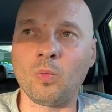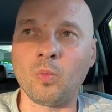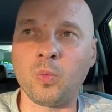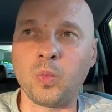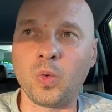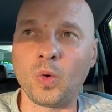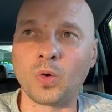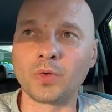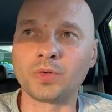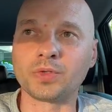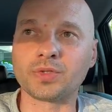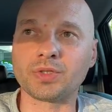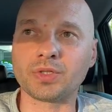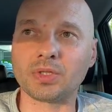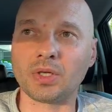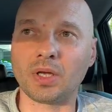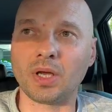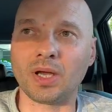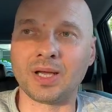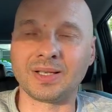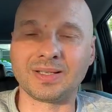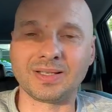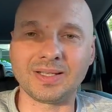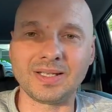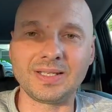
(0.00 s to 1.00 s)
want
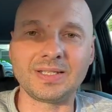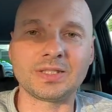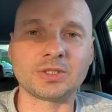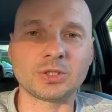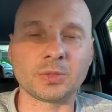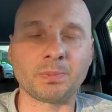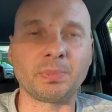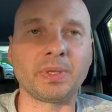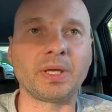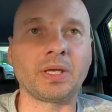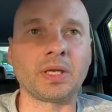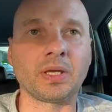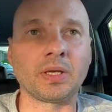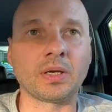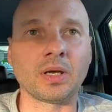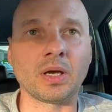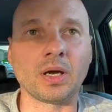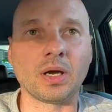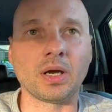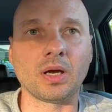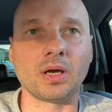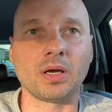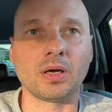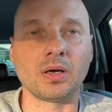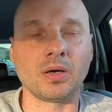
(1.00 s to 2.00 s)
at least to be
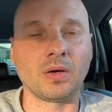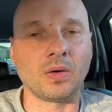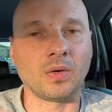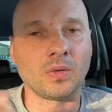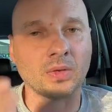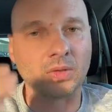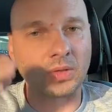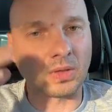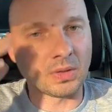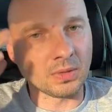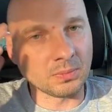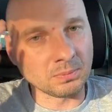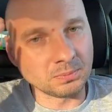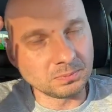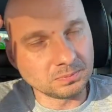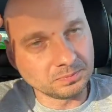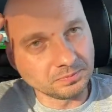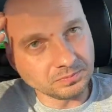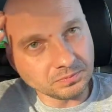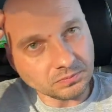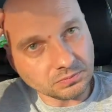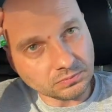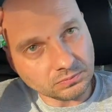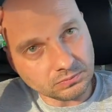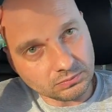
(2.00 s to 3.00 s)
on a
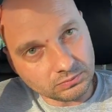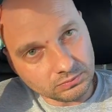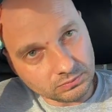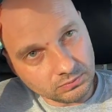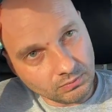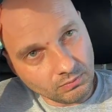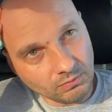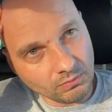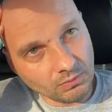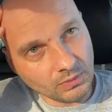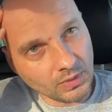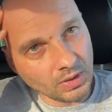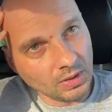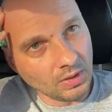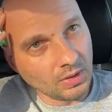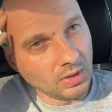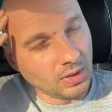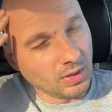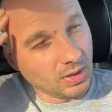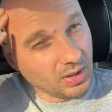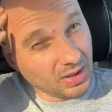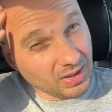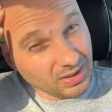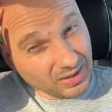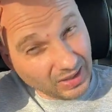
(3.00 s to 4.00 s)

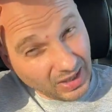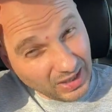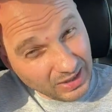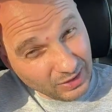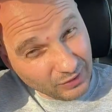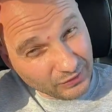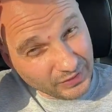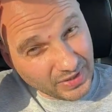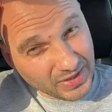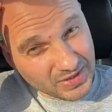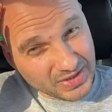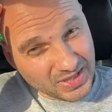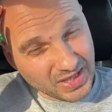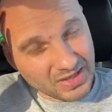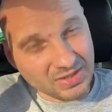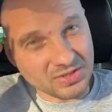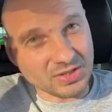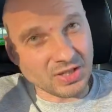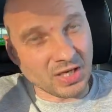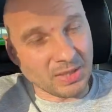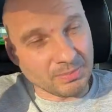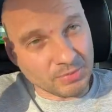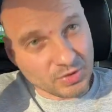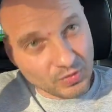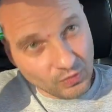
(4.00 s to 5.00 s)
9 of the 10
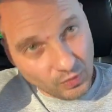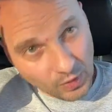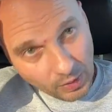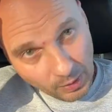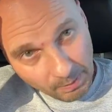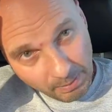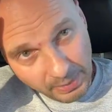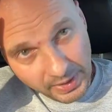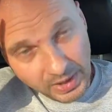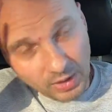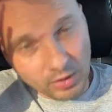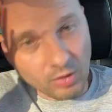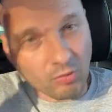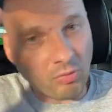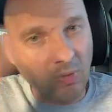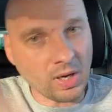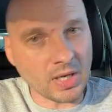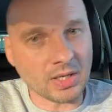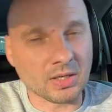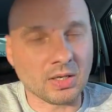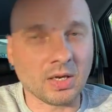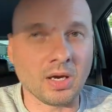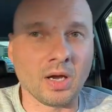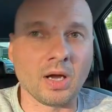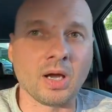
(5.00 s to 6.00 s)
times, you want to be on a
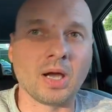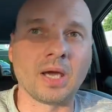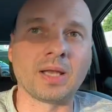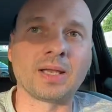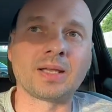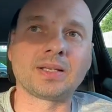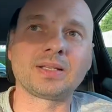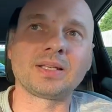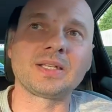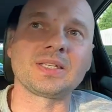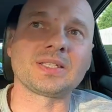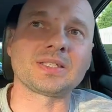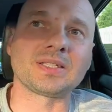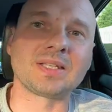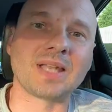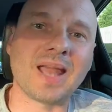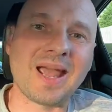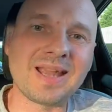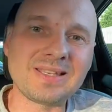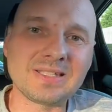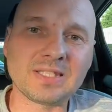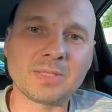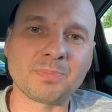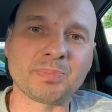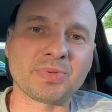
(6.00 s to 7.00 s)
right car, and at least
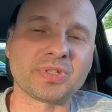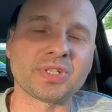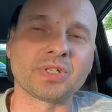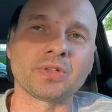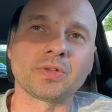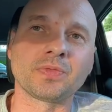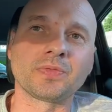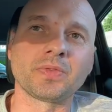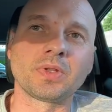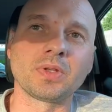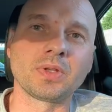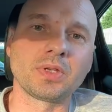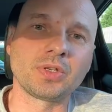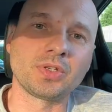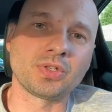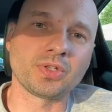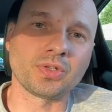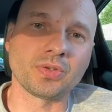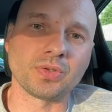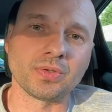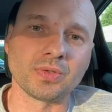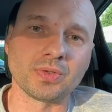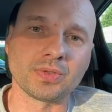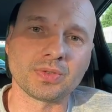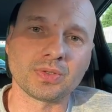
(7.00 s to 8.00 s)
90% of the
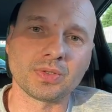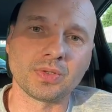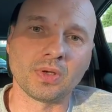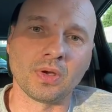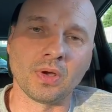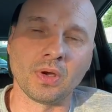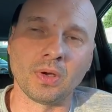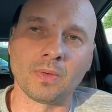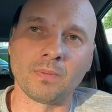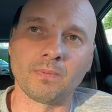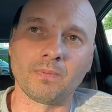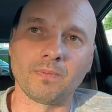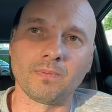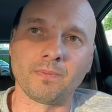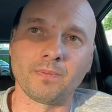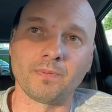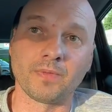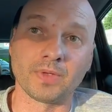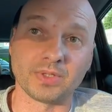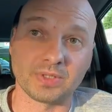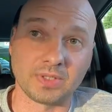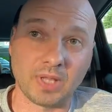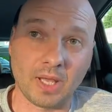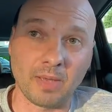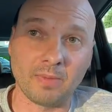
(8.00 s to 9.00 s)
issues
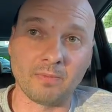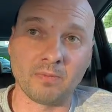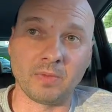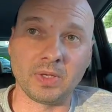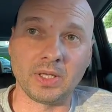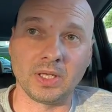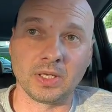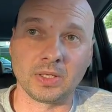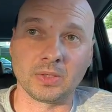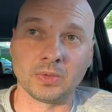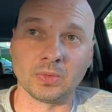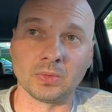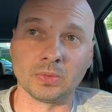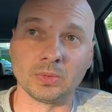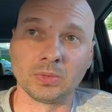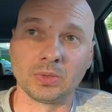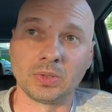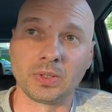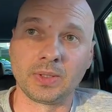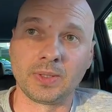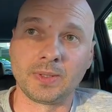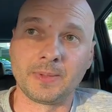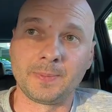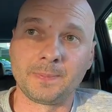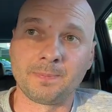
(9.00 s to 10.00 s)
with that vehicle,
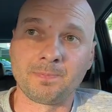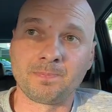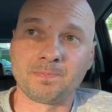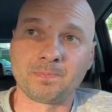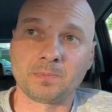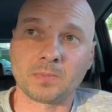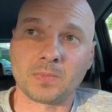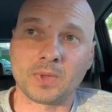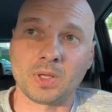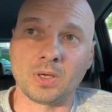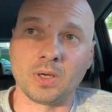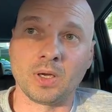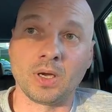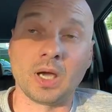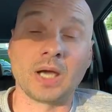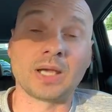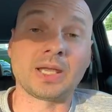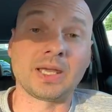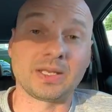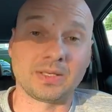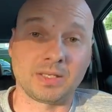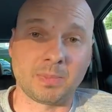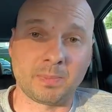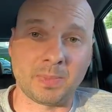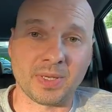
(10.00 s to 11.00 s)

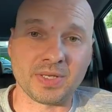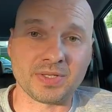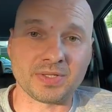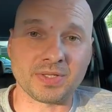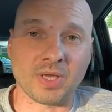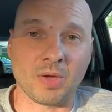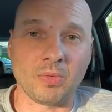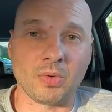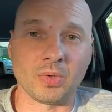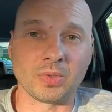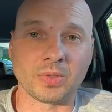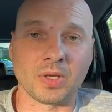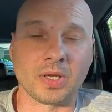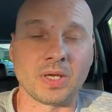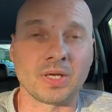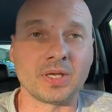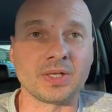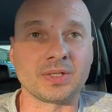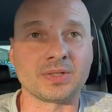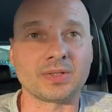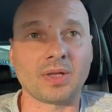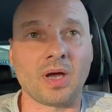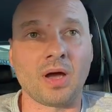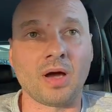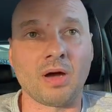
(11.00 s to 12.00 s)
again depends how old it
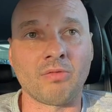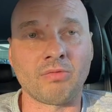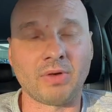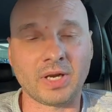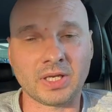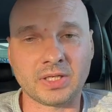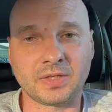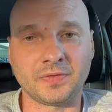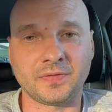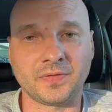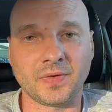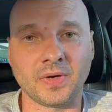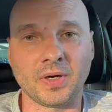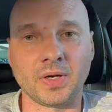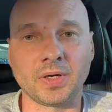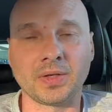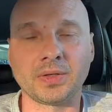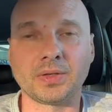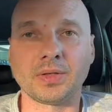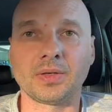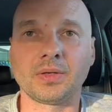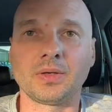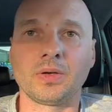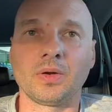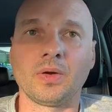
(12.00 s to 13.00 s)
is, are
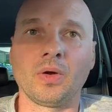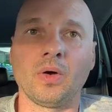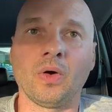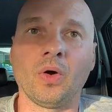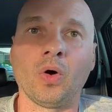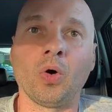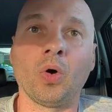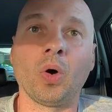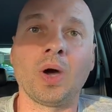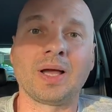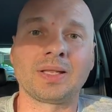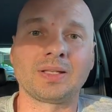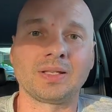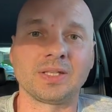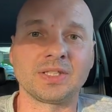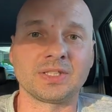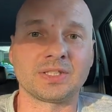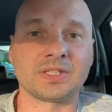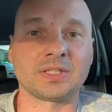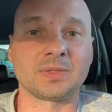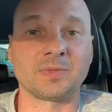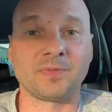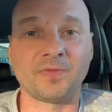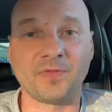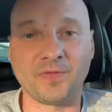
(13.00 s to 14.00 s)
rectified, or at
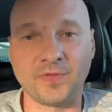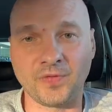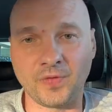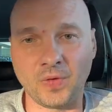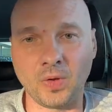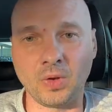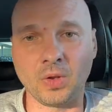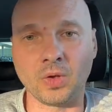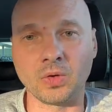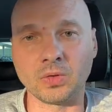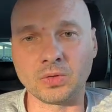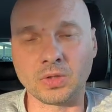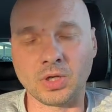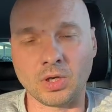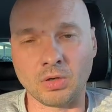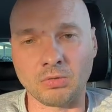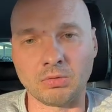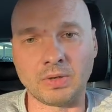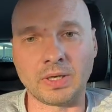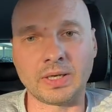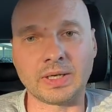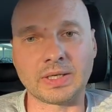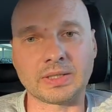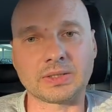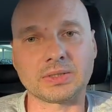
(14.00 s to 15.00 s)
least followed
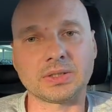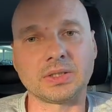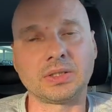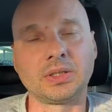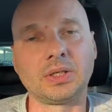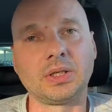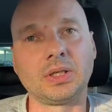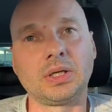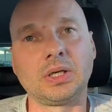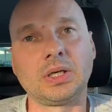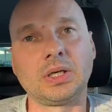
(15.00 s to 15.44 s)
correct